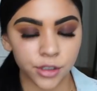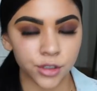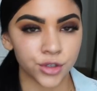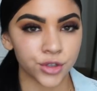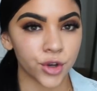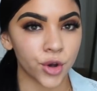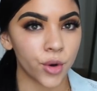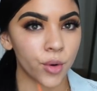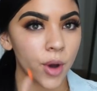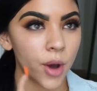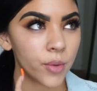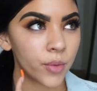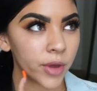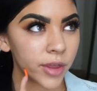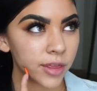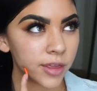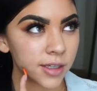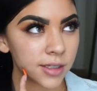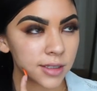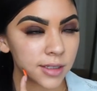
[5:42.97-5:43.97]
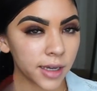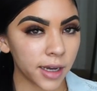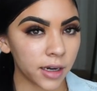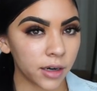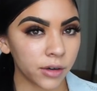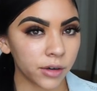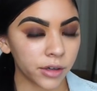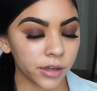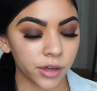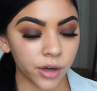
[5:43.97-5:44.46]
So with this side,
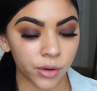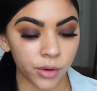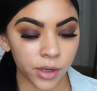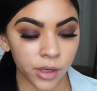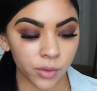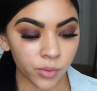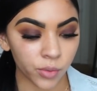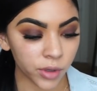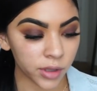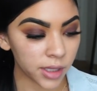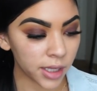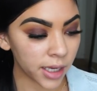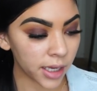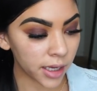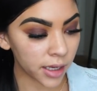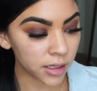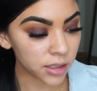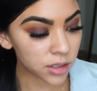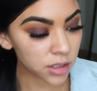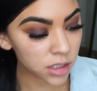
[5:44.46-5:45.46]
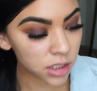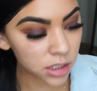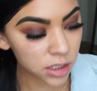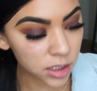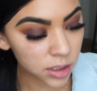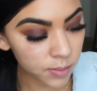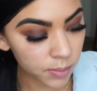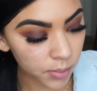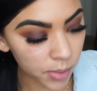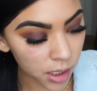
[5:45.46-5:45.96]
I'm going to go in with a
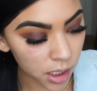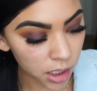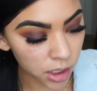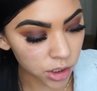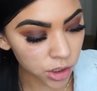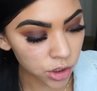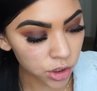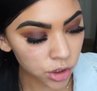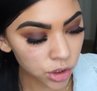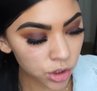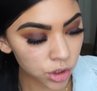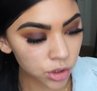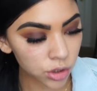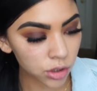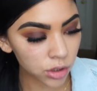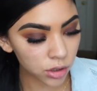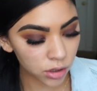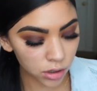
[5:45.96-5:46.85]
sponge.